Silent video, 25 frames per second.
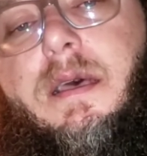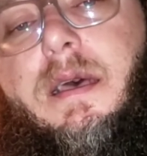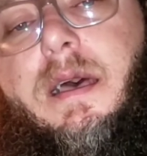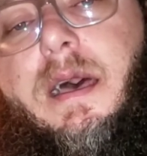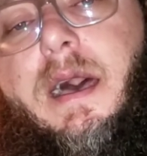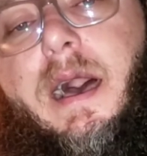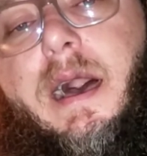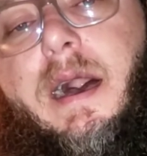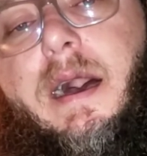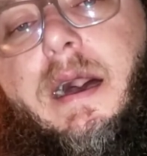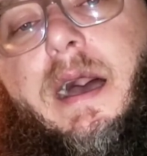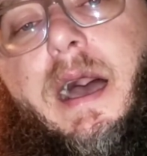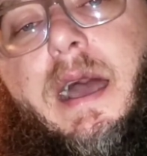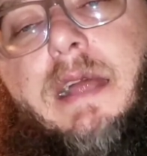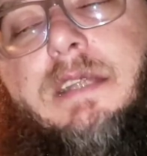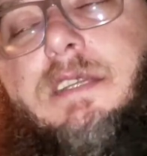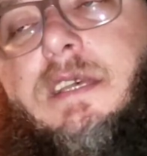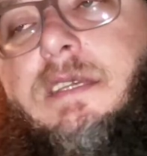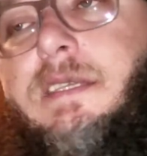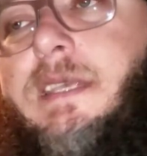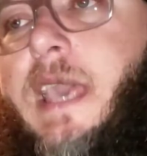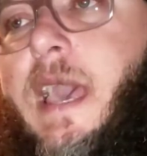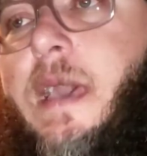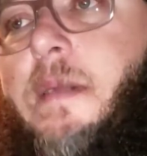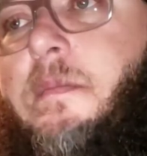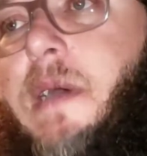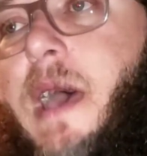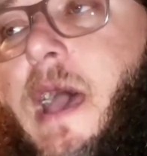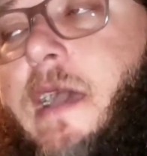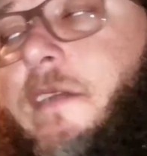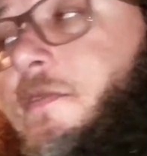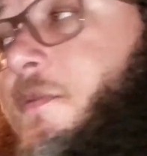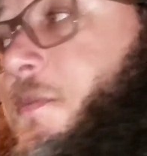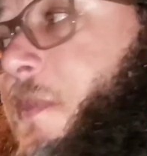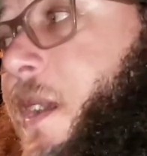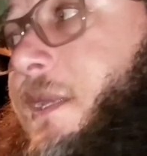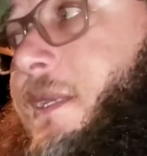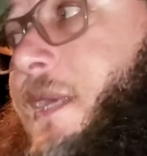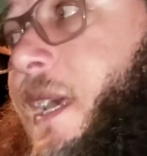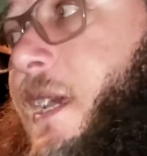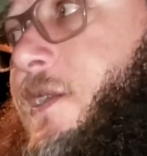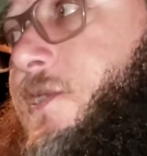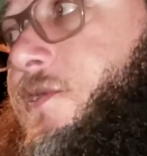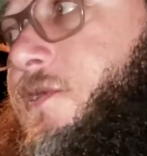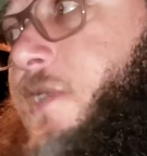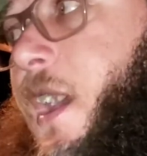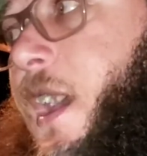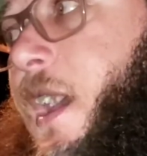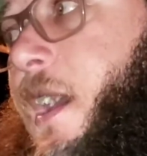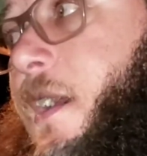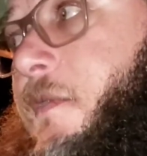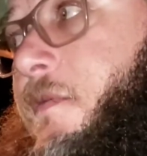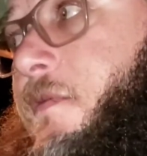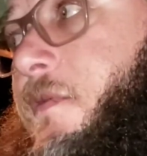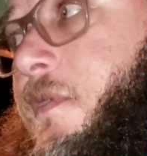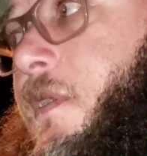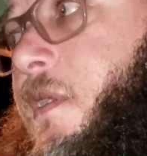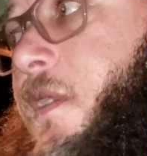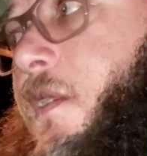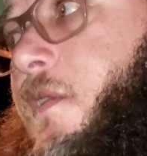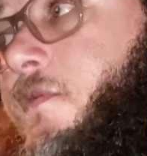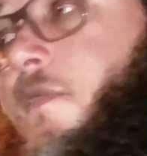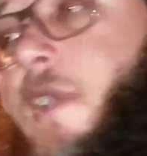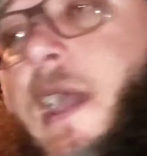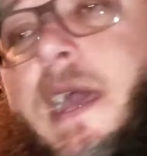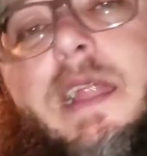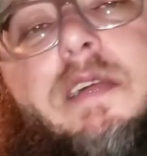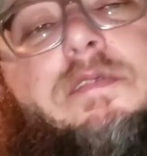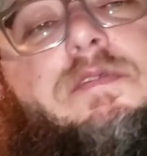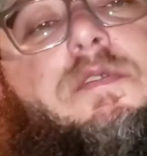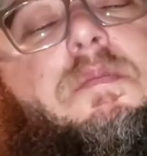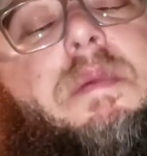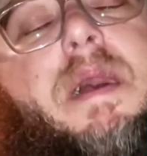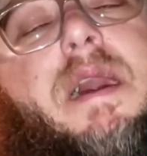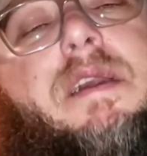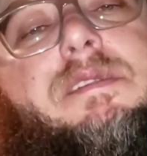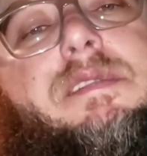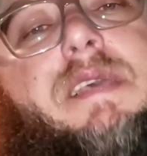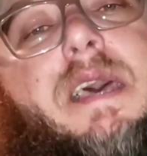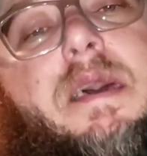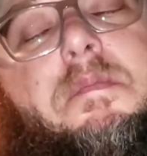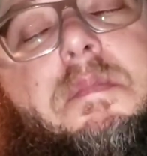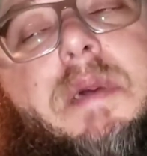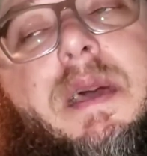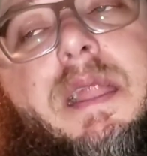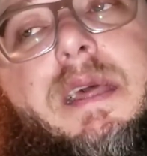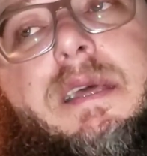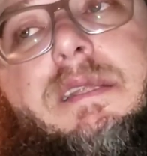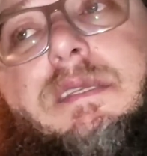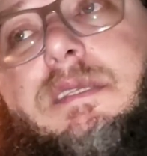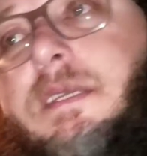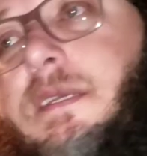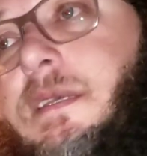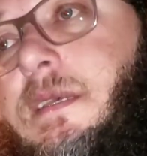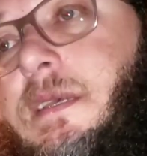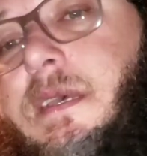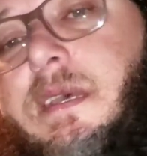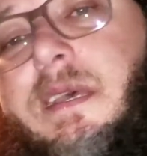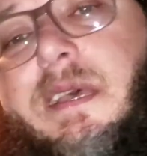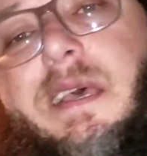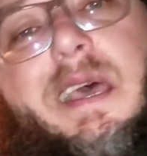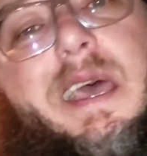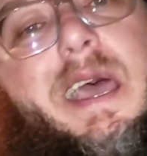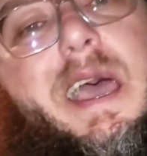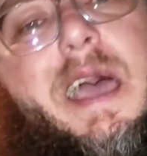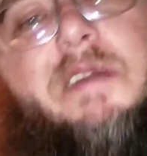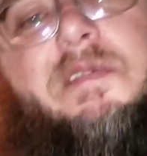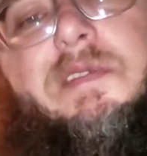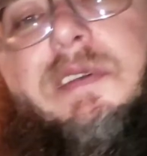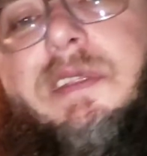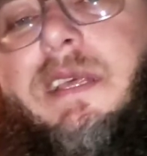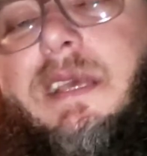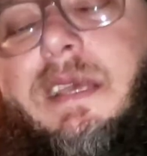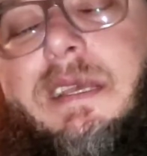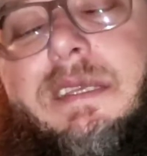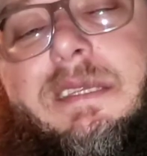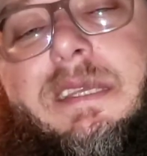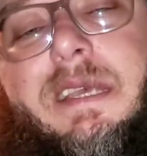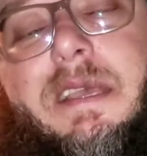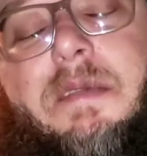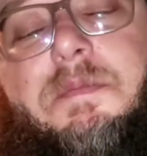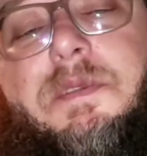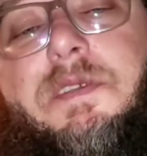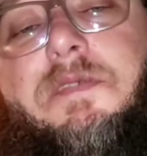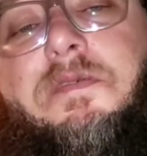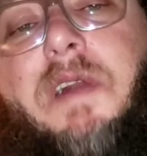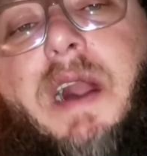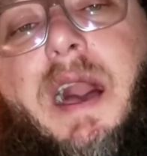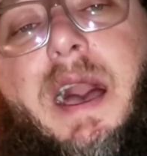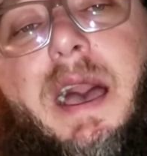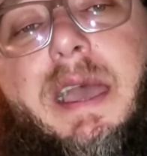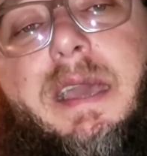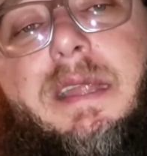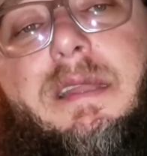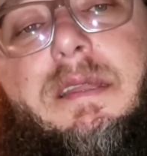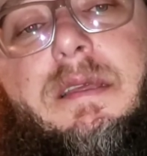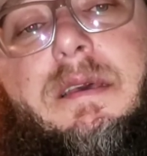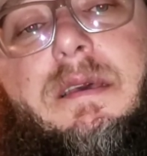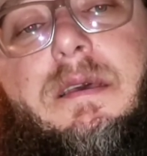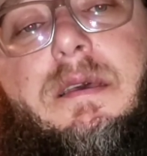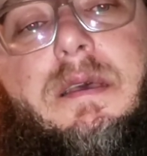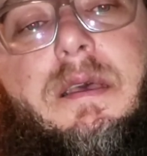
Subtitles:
I just came back from my test drive. I ran it for about 10 minutes. Everything seems fine.